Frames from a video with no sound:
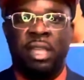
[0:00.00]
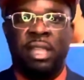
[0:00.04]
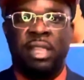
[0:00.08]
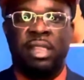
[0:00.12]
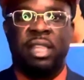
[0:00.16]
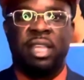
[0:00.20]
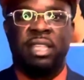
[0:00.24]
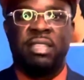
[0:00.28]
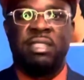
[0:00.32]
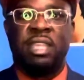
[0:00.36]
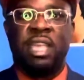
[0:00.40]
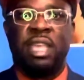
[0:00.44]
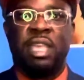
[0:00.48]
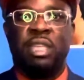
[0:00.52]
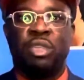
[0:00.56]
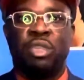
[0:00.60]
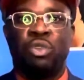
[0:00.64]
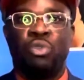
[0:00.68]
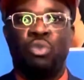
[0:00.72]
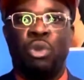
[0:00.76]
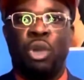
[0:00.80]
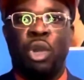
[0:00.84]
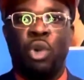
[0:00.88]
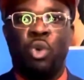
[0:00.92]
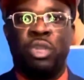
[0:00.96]
Let's say
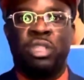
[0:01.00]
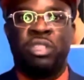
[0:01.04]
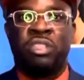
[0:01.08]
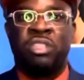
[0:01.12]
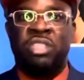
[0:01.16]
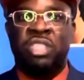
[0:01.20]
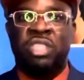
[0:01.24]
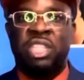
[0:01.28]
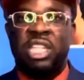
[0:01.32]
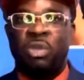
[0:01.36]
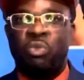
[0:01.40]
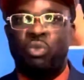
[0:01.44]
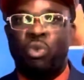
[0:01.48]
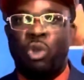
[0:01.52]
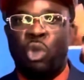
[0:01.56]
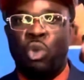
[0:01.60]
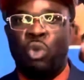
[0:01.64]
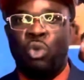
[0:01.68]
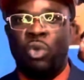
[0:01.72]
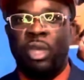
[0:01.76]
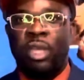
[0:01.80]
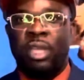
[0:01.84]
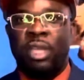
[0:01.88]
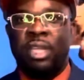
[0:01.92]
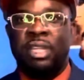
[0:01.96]
you owe a
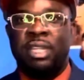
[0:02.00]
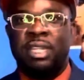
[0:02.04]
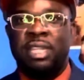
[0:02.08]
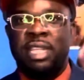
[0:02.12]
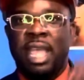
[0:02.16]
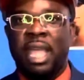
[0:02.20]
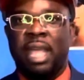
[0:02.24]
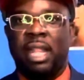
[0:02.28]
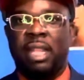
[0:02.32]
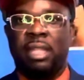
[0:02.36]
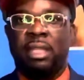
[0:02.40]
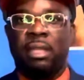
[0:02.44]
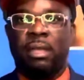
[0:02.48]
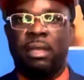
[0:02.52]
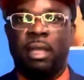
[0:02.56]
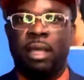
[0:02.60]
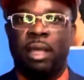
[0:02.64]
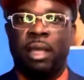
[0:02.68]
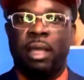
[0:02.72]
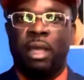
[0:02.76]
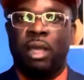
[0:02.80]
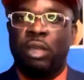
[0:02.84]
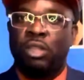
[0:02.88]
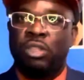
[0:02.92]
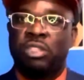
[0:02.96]
zero down,
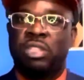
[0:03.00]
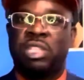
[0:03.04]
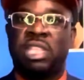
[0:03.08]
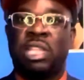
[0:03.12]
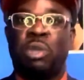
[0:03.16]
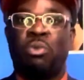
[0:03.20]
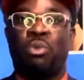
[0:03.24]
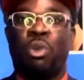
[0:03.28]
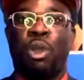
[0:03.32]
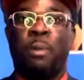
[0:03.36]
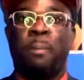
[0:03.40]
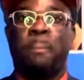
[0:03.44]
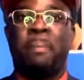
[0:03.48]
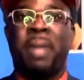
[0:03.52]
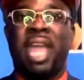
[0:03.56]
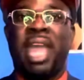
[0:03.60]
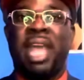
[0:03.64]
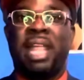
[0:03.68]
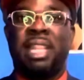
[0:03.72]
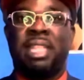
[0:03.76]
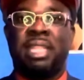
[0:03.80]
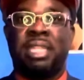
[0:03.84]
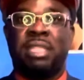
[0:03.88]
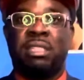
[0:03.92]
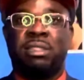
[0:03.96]
uh, zero
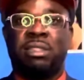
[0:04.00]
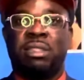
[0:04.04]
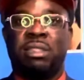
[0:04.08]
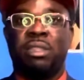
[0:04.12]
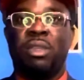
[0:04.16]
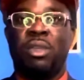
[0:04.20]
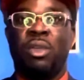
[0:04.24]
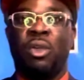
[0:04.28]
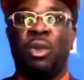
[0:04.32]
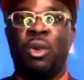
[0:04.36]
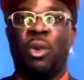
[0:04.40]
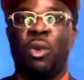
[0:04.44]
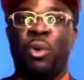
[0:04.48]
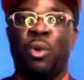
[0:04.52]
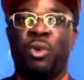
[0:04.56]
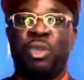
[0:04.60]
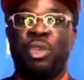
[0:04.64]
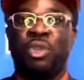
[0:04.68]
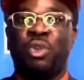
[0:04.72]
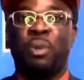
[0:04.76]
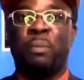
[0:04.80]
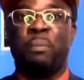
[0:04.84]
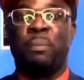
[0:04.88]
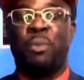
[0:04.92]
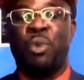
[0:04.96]
balance on
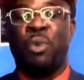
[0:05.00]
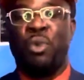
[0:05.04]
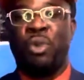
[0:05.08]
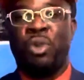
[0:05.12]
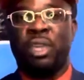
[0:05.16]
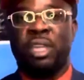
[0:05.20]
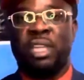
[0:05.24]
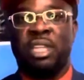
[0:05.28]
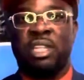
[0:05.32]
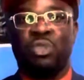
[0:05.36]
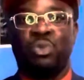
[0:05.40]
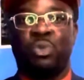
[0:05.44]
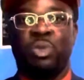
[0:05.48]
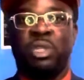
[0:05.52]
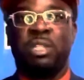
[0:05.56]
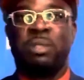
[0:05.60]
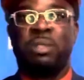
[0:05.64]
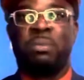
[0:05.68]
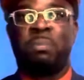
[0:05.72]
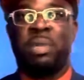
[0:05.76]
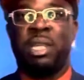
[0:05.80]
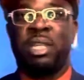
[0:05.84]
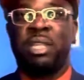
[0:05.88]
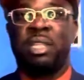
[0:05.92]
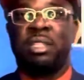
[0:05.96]
your mortgage, which
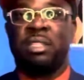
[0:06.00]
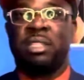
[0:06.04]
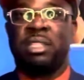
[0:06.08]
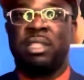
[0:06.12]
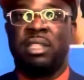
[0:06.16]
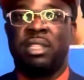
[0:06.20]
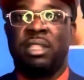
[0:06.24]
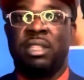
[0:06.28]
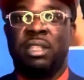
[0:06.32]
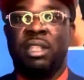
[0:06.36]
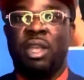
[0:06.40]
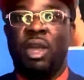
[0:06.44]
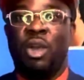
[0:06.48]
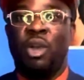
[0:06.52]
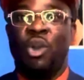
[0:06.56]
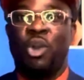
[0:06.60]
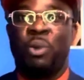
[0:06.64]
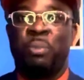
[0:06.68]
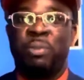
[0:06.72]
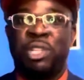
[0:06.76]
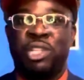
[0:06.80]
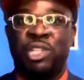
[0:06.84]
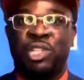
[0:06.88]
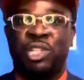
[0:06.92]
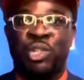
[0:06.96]
means the
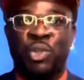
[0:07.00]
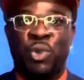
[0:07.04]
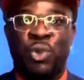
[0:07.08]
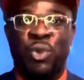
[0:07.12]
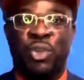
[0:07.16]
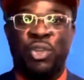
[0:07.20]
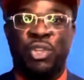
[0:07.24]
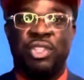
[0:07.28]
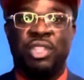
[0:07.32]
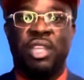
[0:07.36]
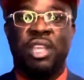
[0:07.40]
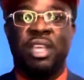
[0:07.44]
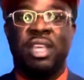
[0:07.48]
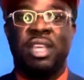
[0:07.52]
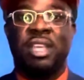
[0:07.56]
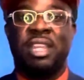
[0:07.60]
home is yours.